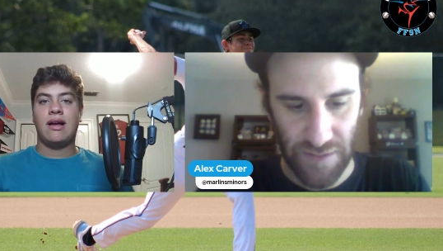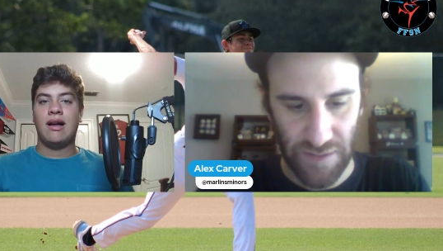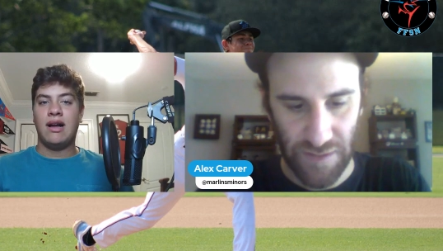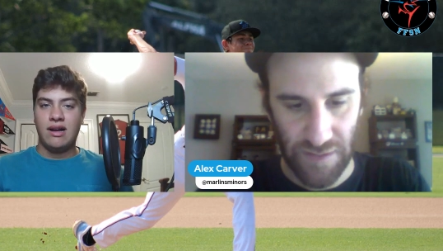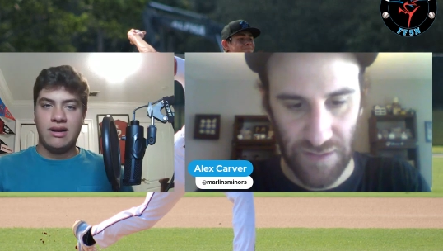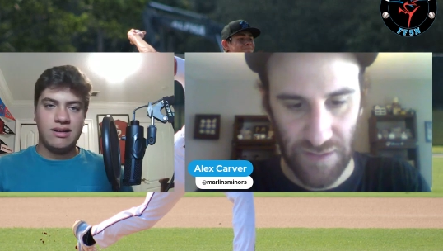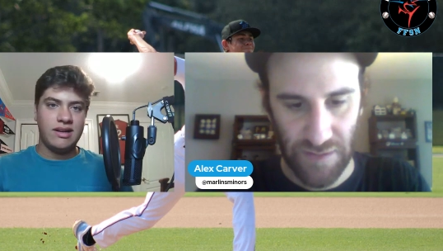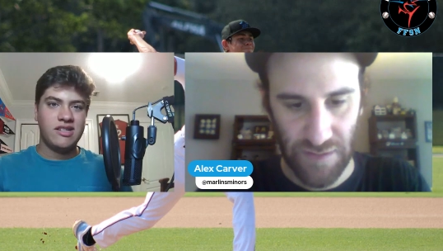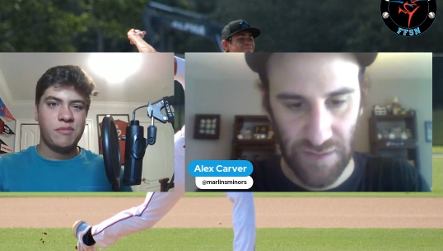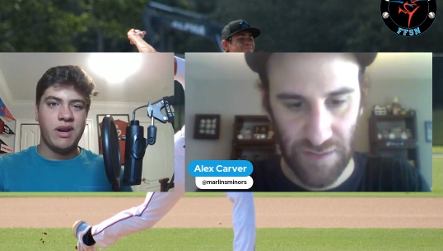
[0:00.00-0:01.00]
Speaker 1: Uh,
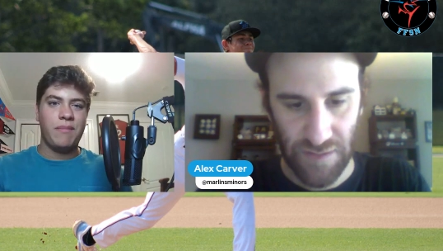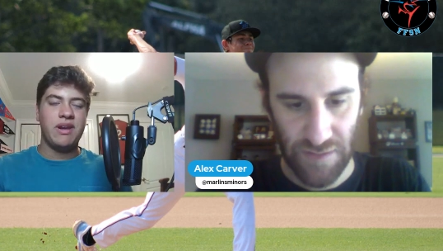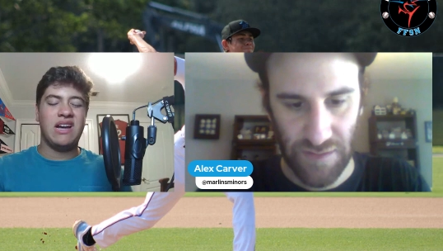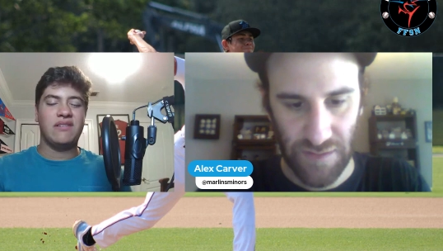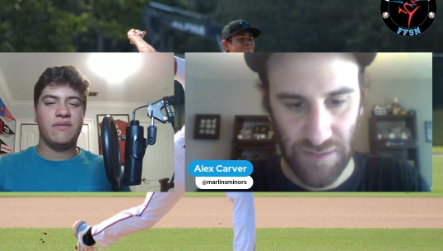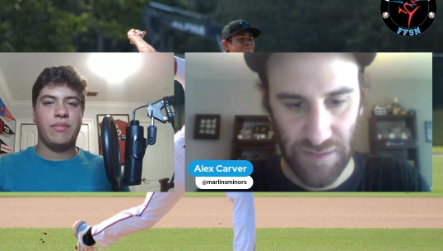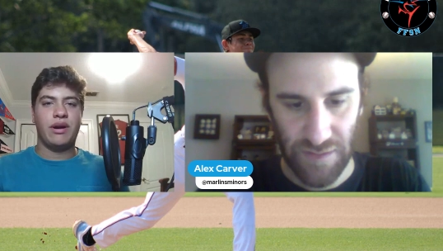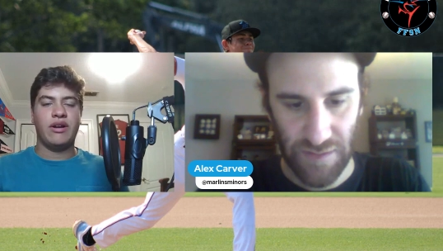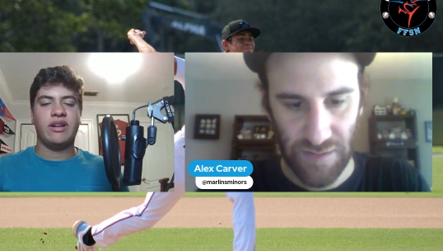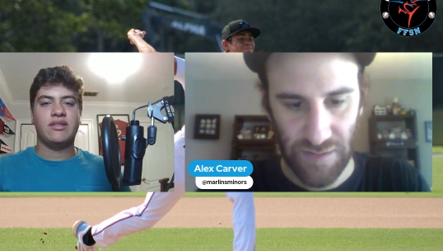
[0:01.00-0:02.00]
it's been up and down for
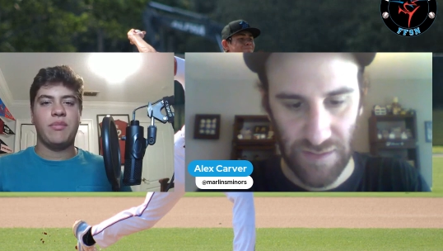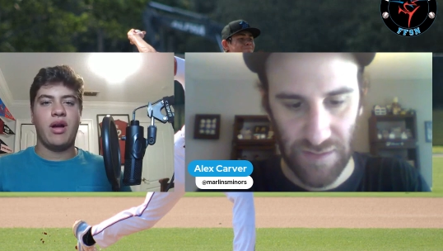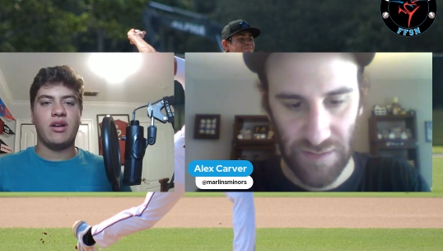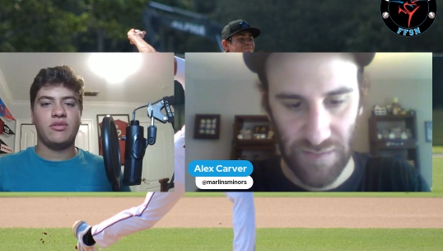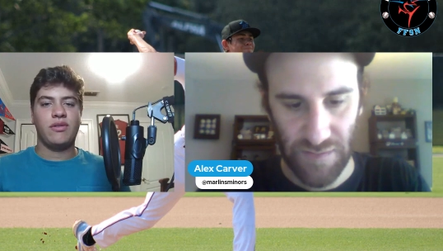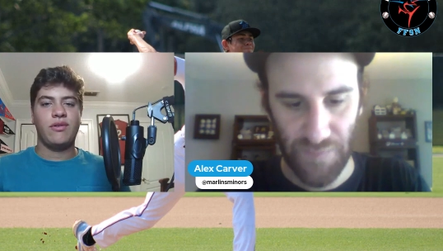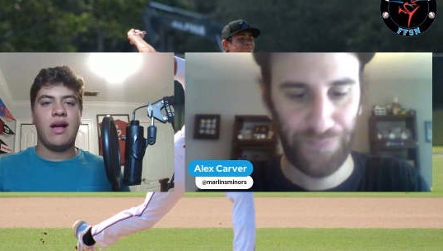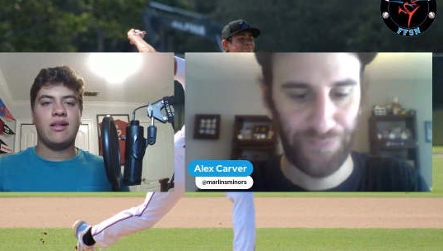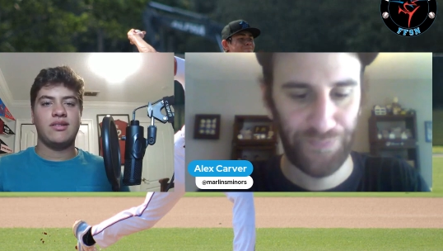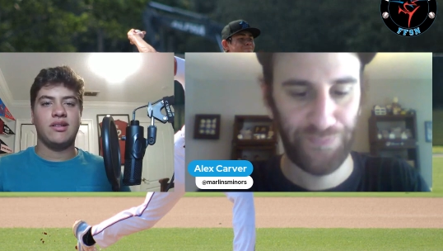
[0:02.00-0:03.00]
Berry, to be honest with you,
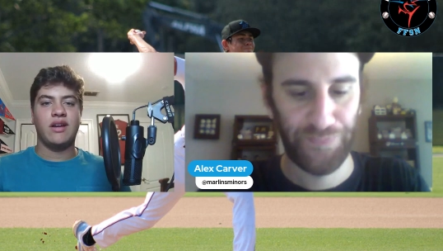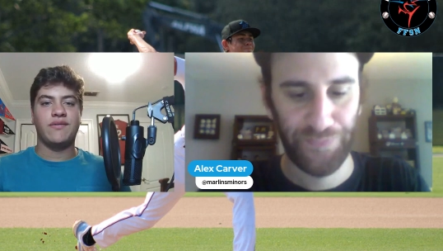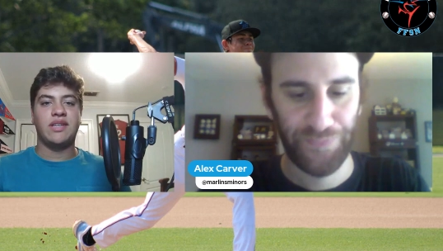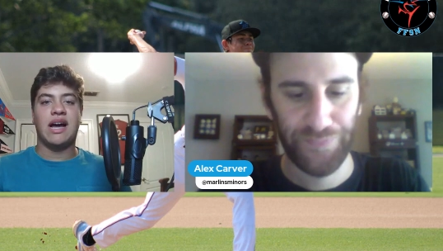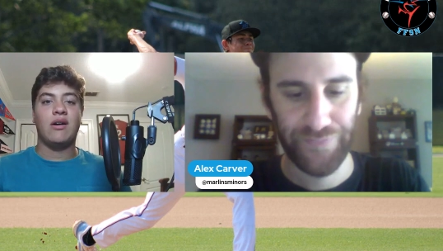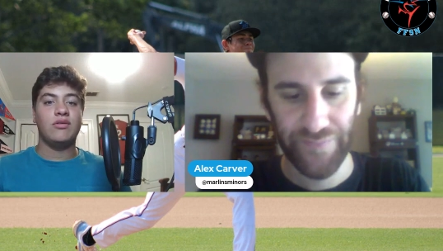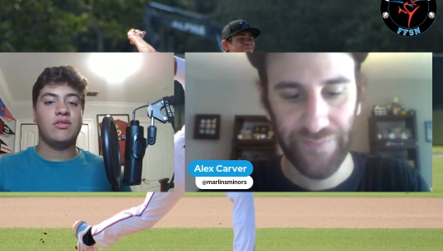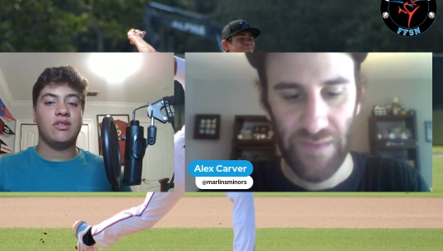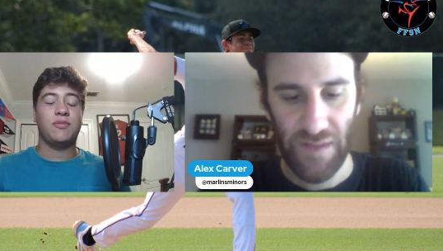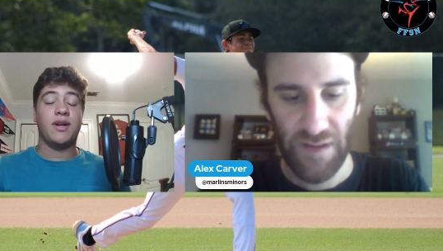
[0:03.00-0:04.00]
Alex, a lot of
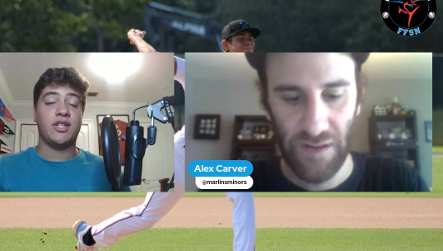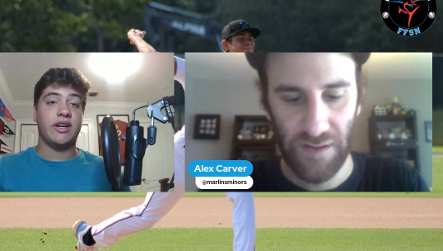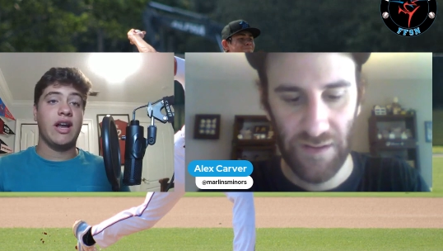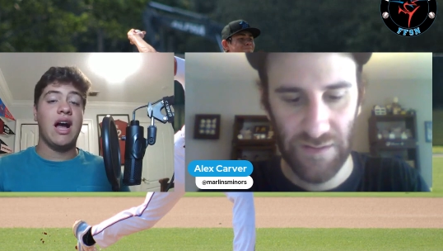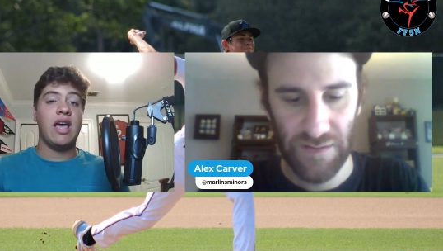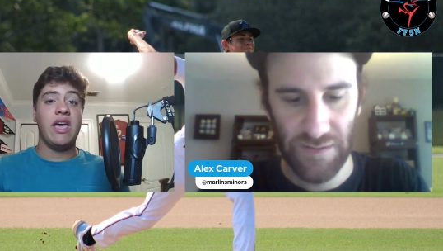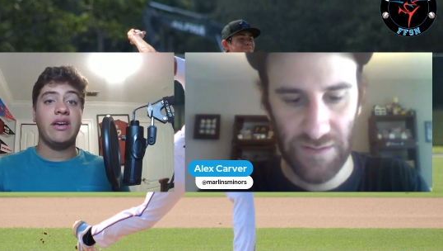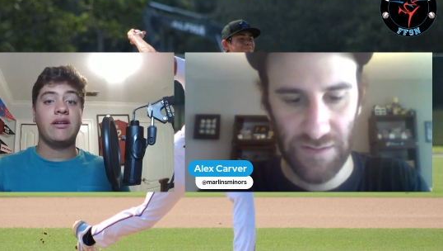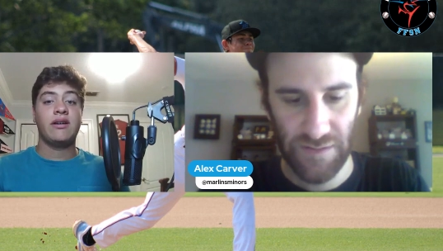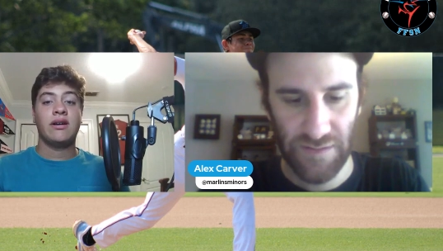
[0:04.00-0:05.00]
downs, especially in high
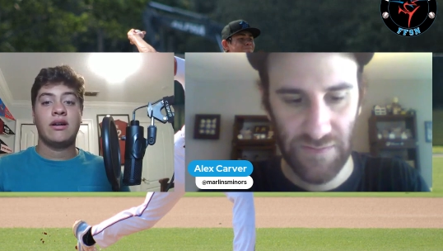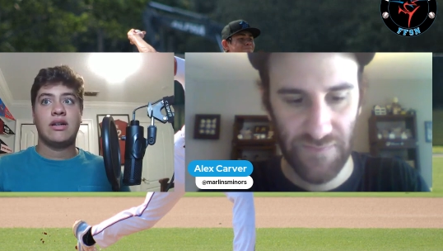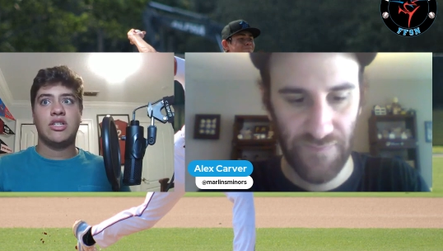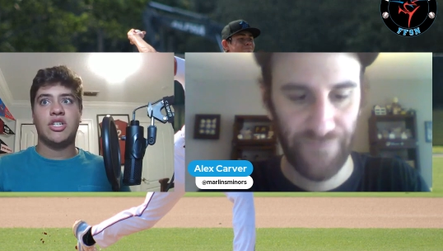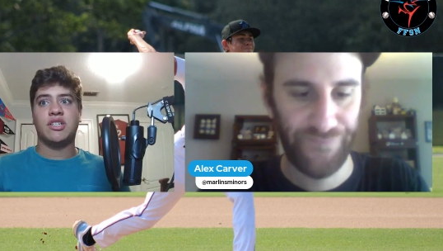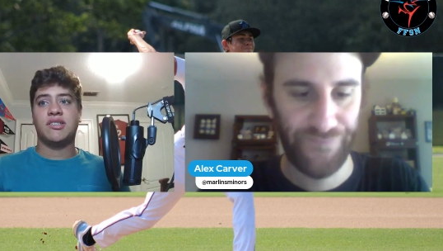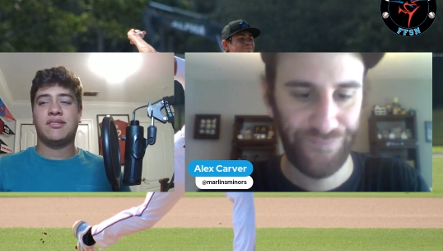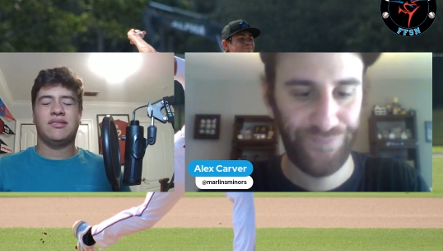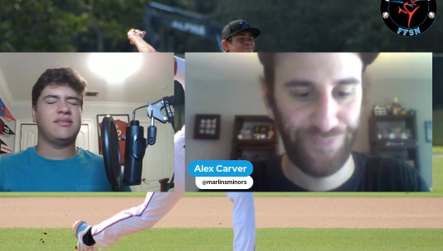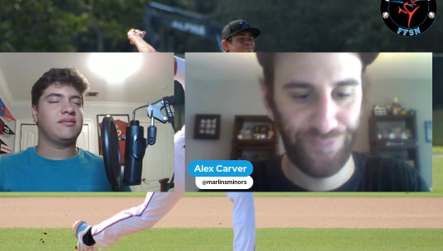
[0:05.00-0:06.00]
A,
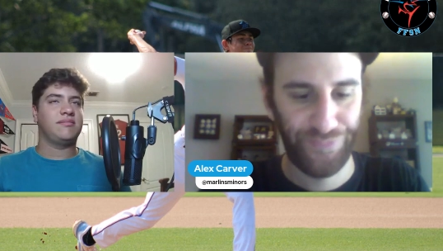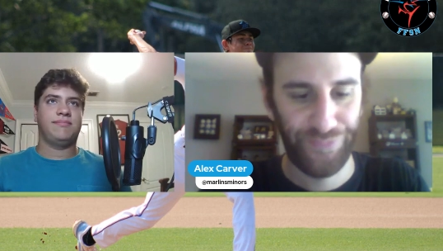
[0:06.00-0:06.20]
just